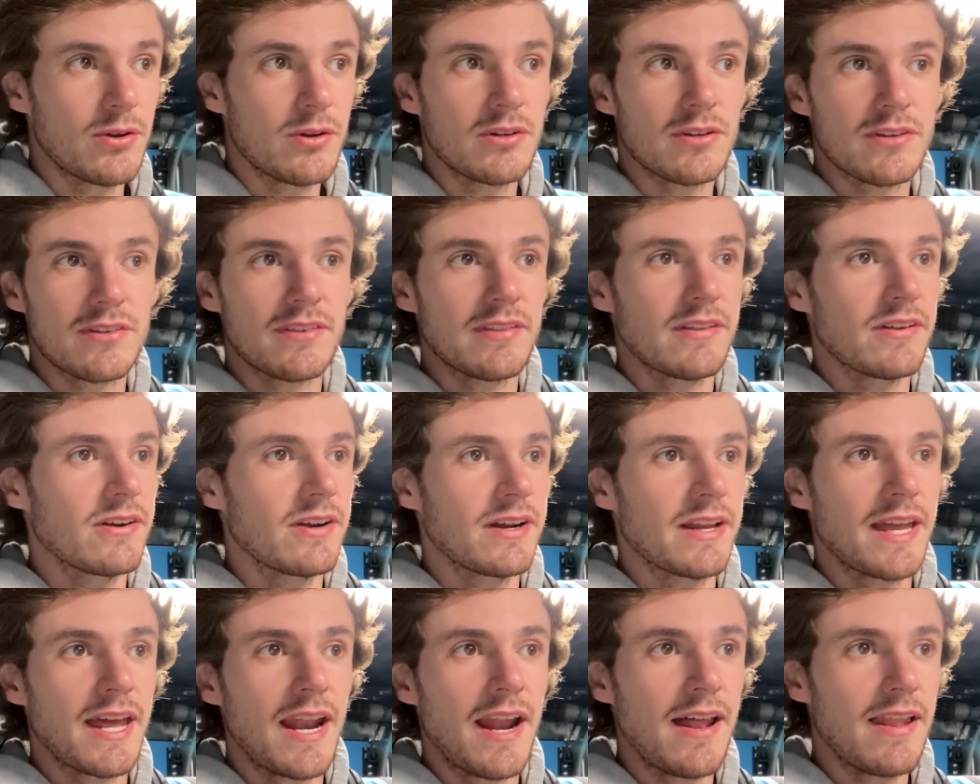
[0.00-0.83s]
can just
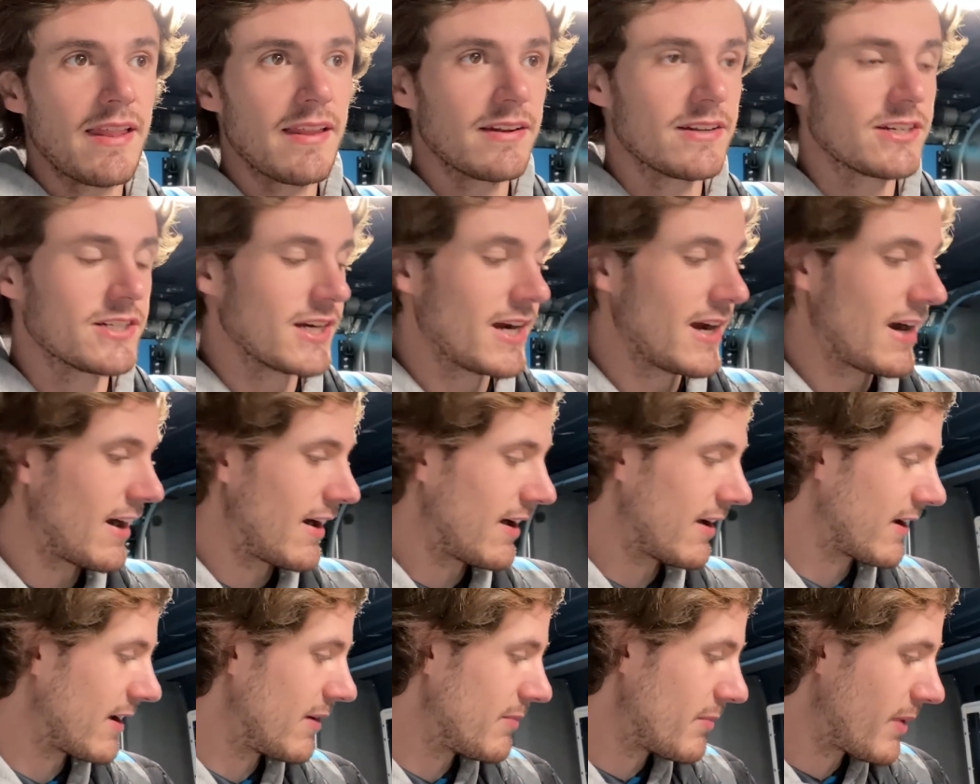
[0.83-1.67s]
literally get out of the
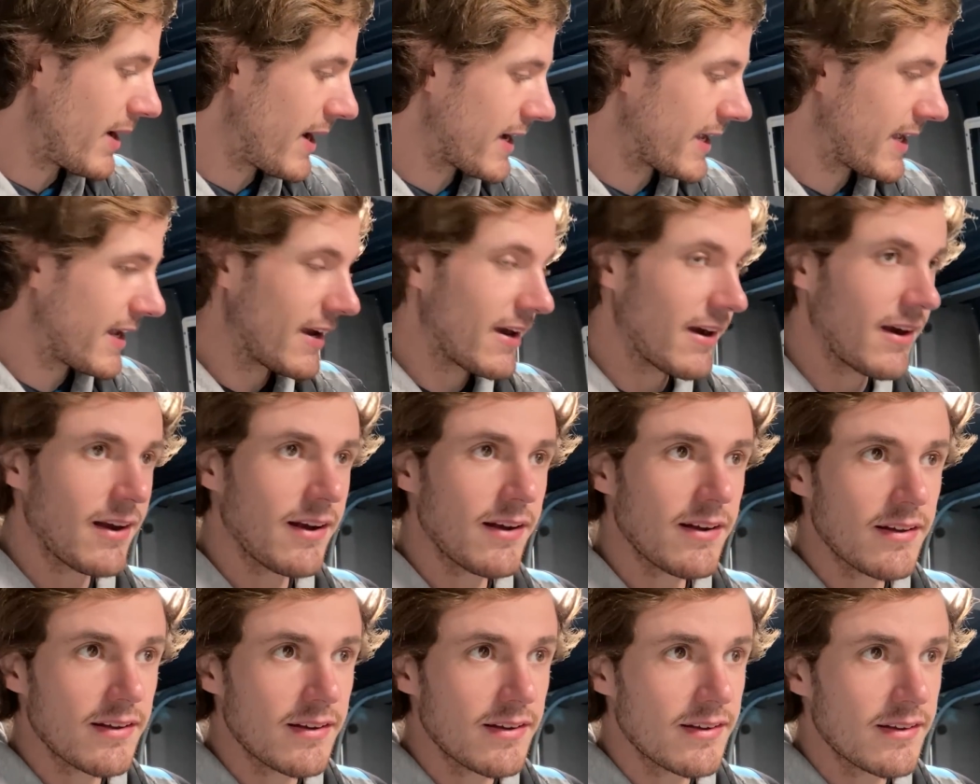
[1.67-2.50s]
chair, come back
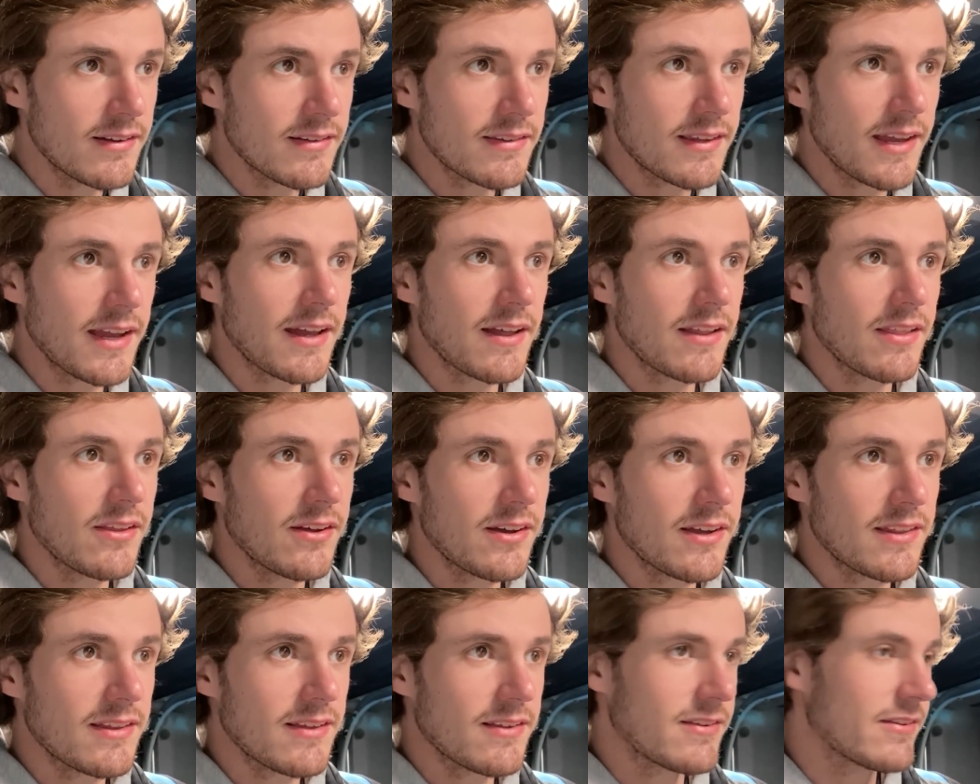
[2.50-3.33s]
here, take a
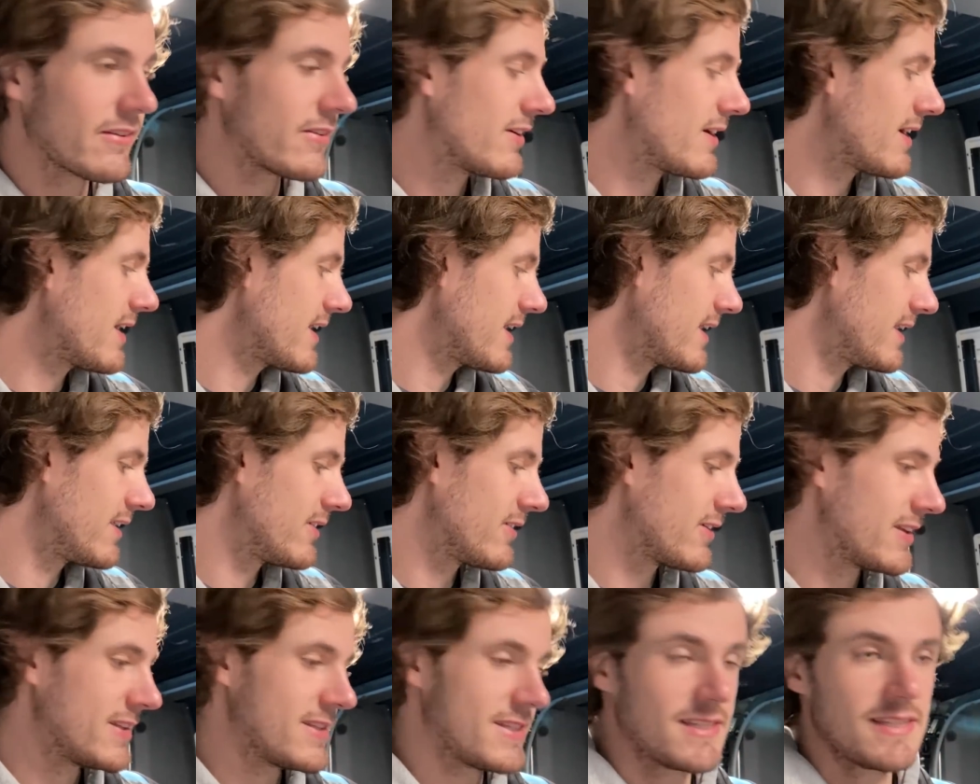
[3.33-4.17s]
look at the screen, and
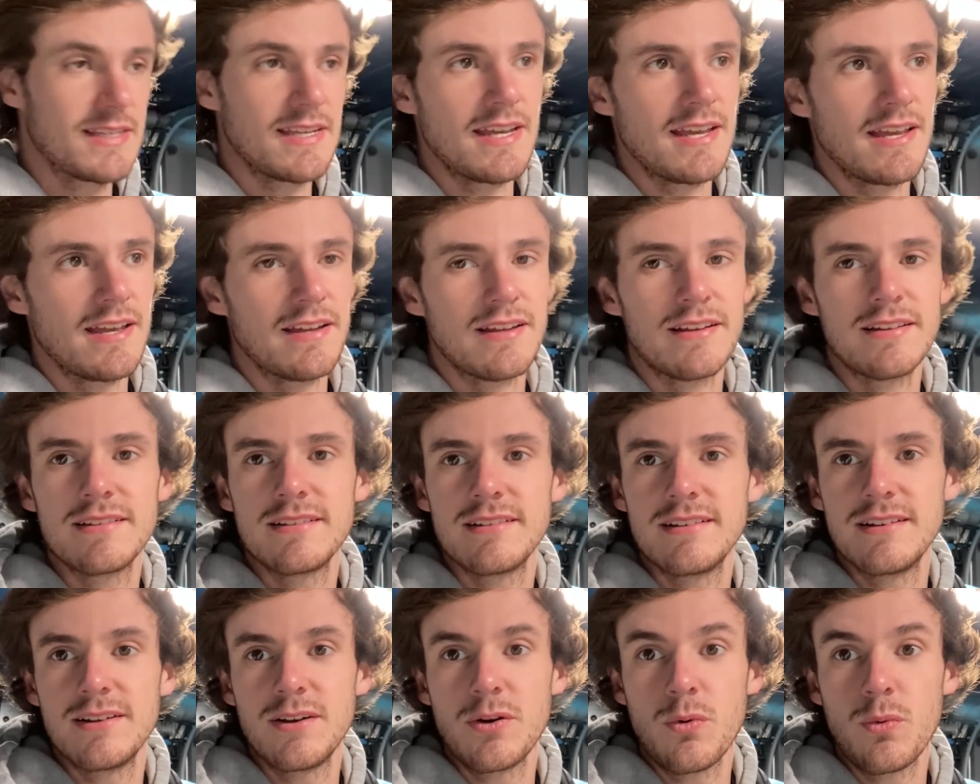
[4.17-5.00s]
you can see
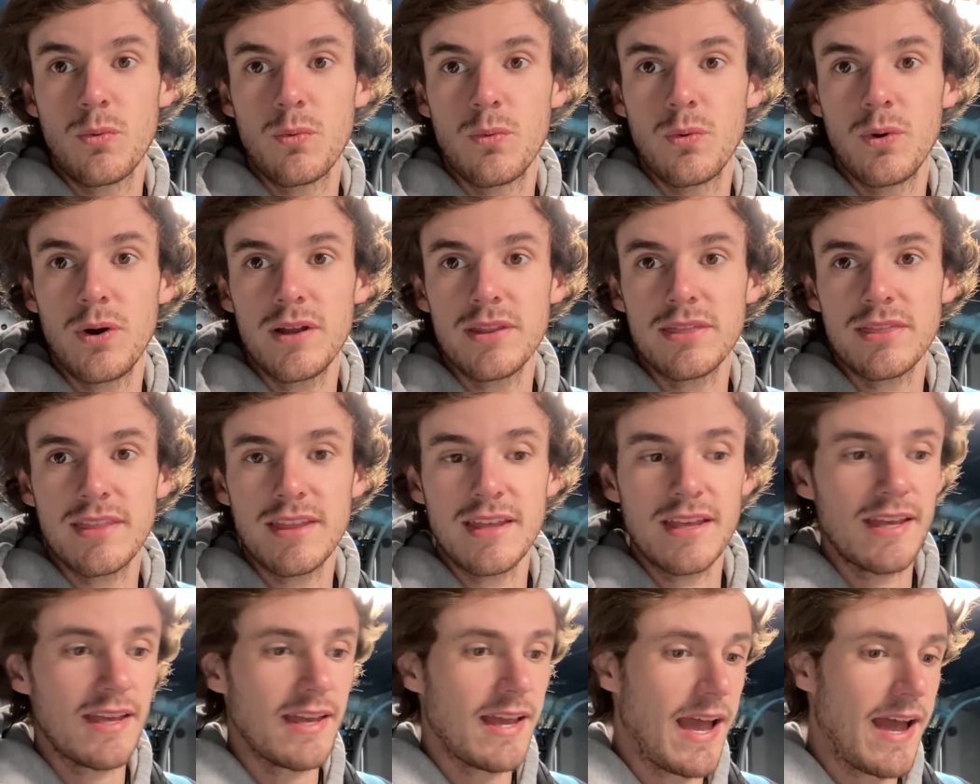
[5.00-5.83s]
what
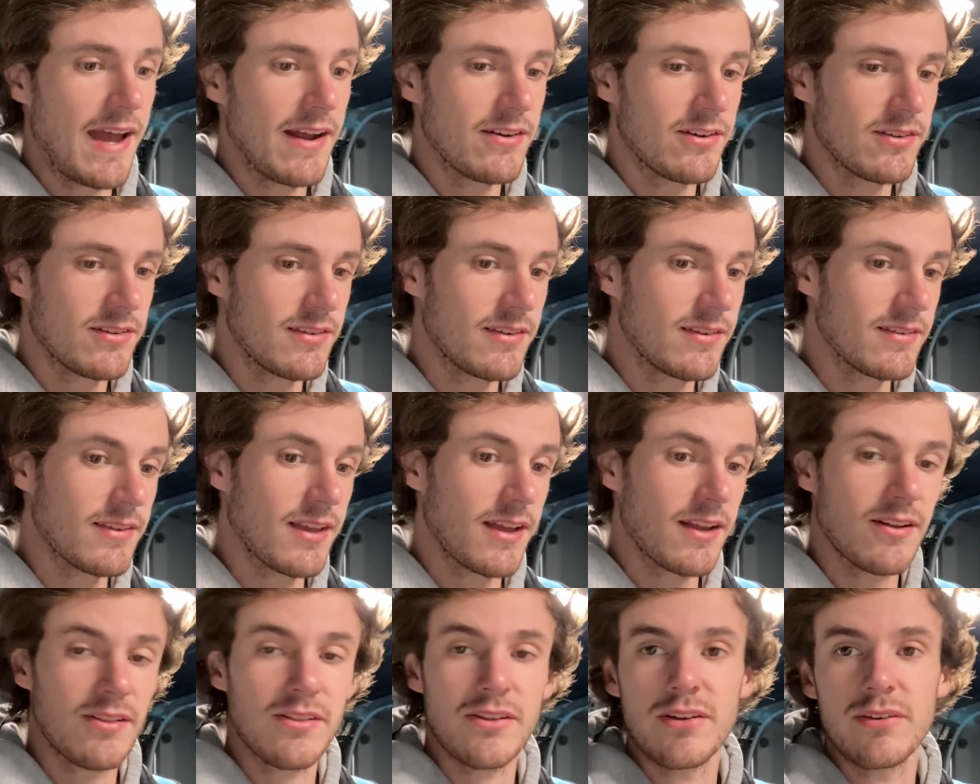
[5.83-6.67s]
the address is
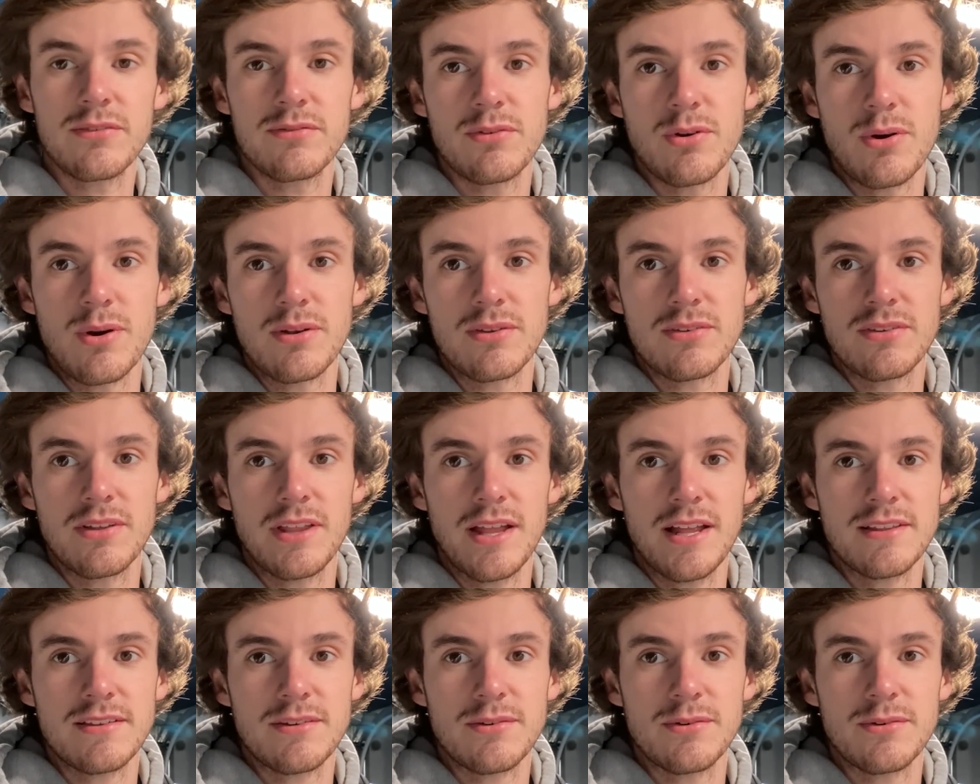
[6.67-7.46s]
that you're looking for. So that's